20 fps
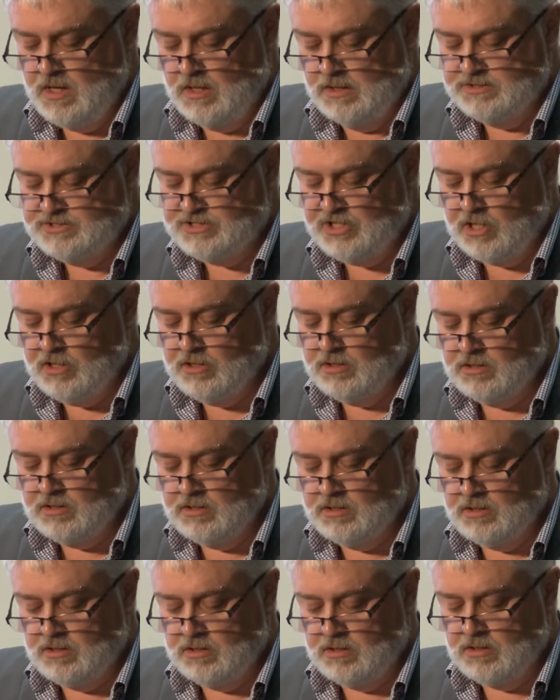So
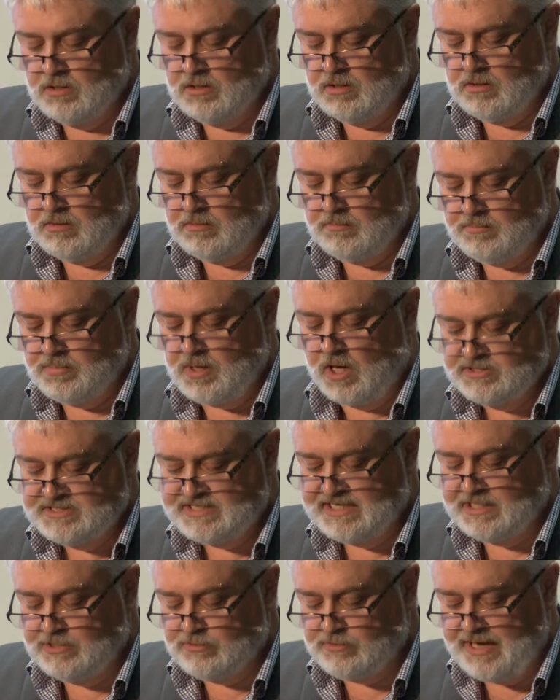
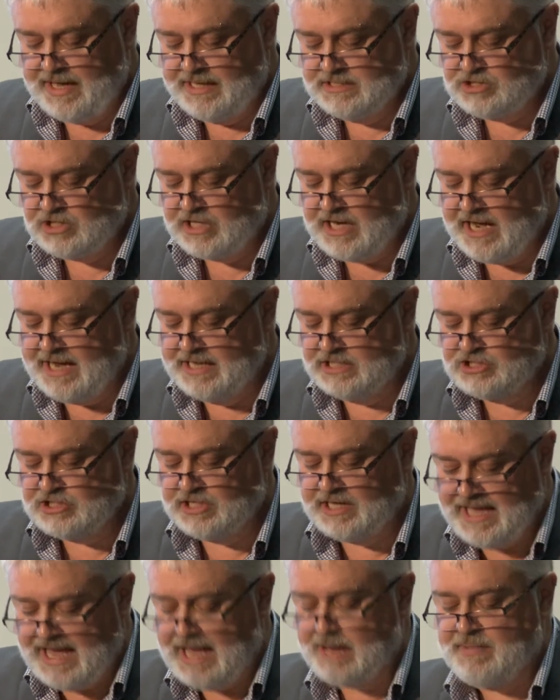post-secondary education
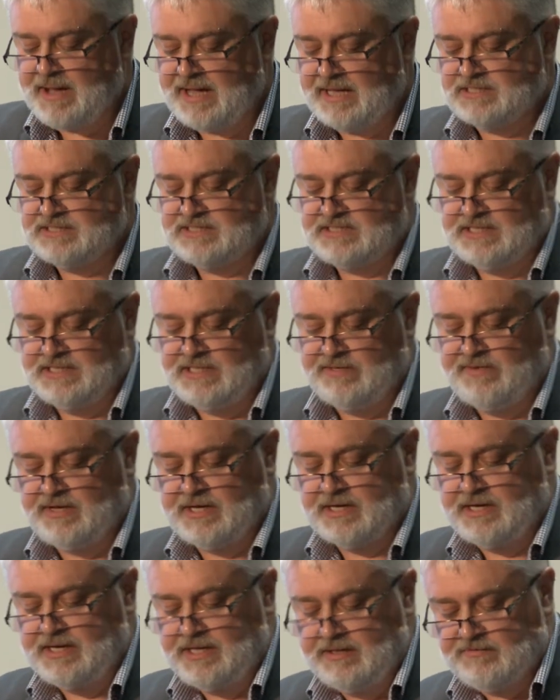can make a
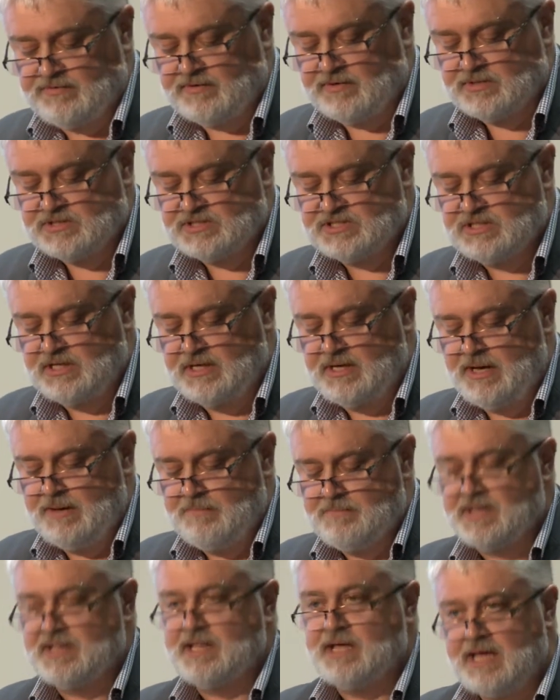significant difference,
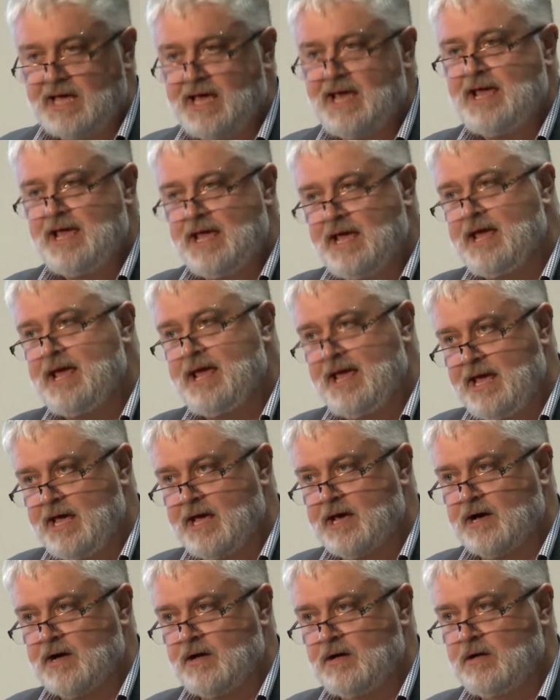but the key
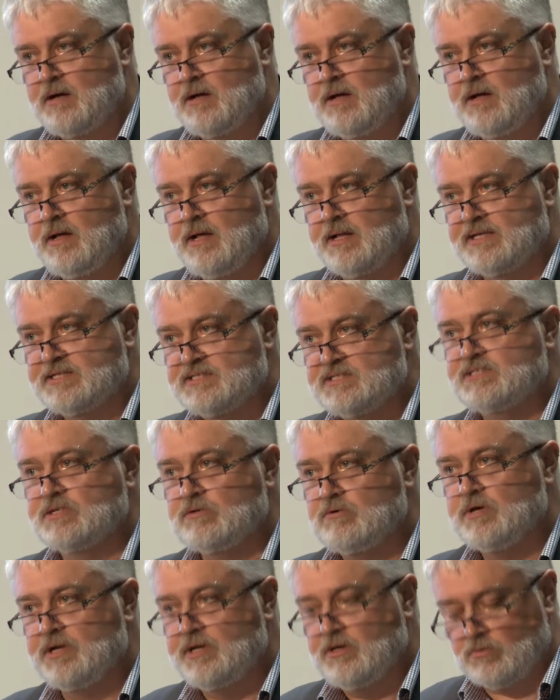here, and this is the
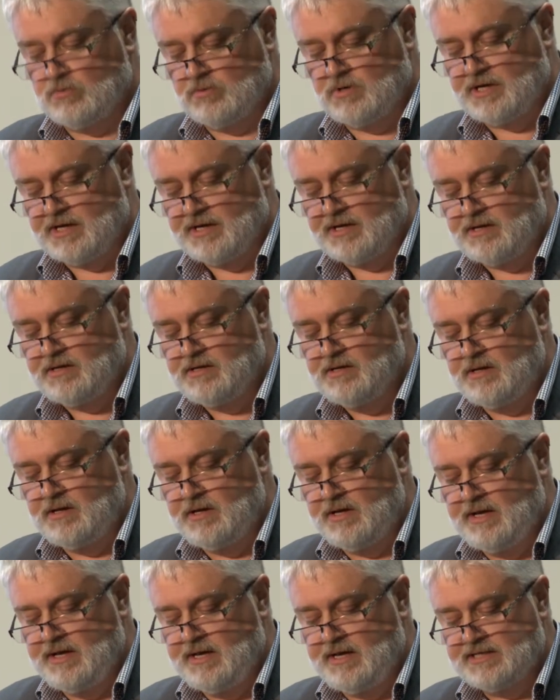critical key,
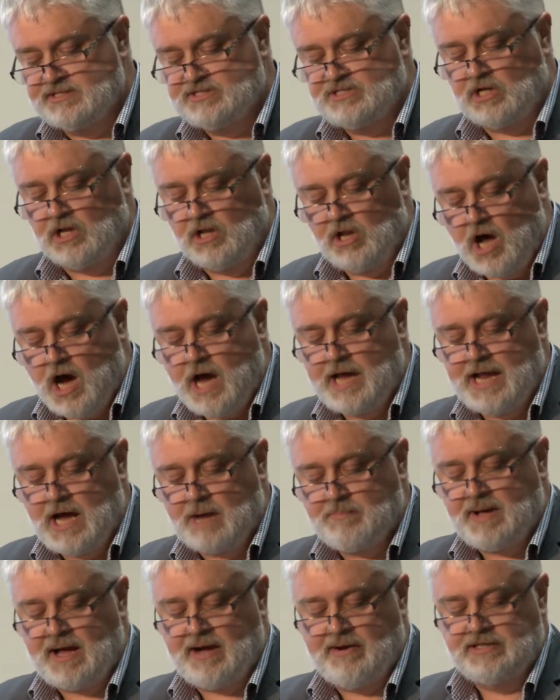is to line
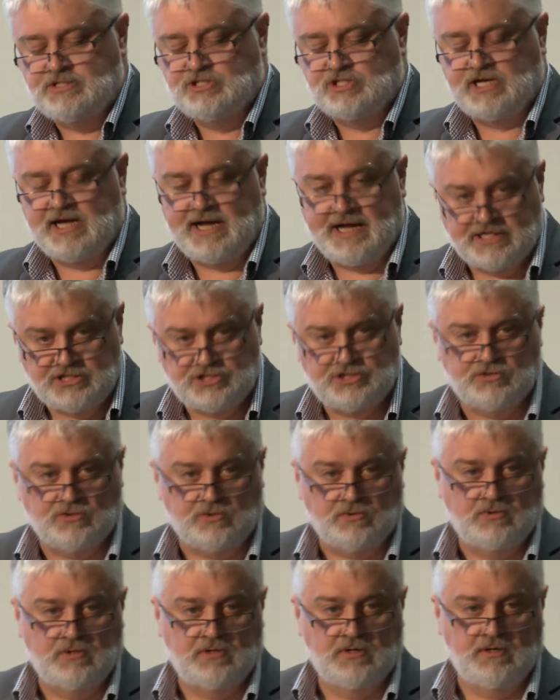up our educational